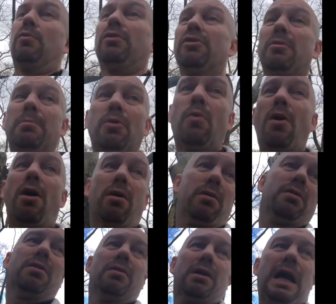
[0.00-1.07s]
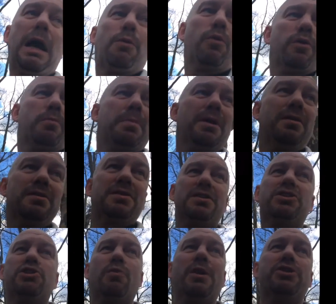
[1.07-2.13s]
Well, number one, I would have been
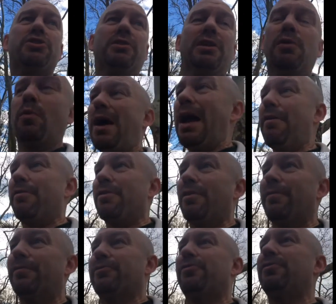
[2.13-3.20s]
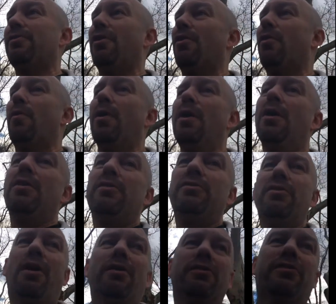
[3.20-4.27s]
situationally aware enough to know not